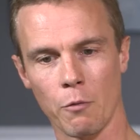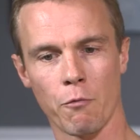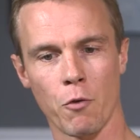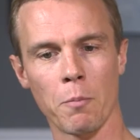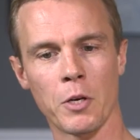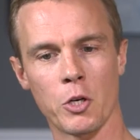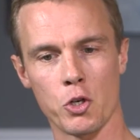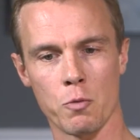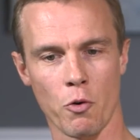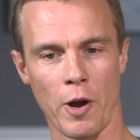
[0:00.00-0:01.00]
from an
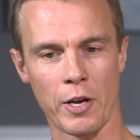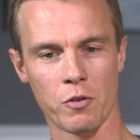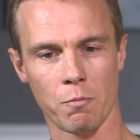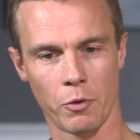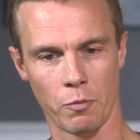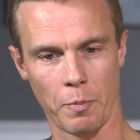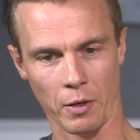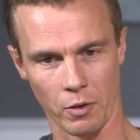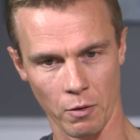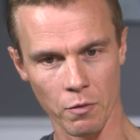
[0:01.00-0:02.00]
enumeration
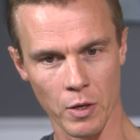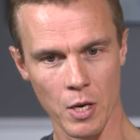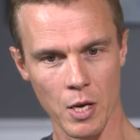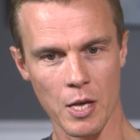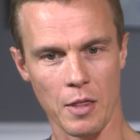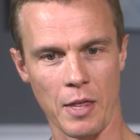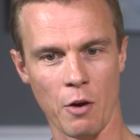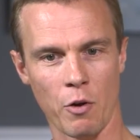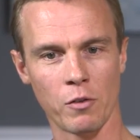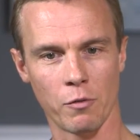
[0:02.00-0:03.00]
perspective,
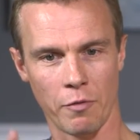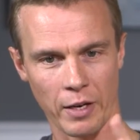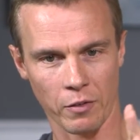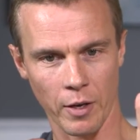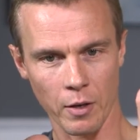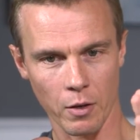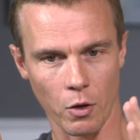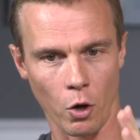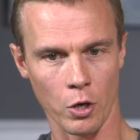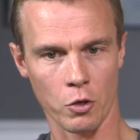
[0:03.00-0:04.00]
there is a vector
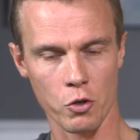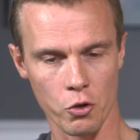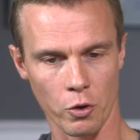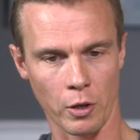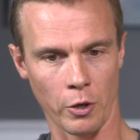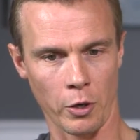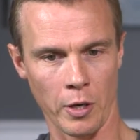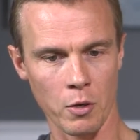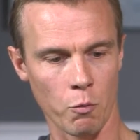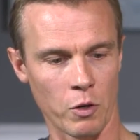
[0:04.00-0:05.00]
on
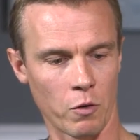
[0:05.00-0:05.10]
SugarLearning which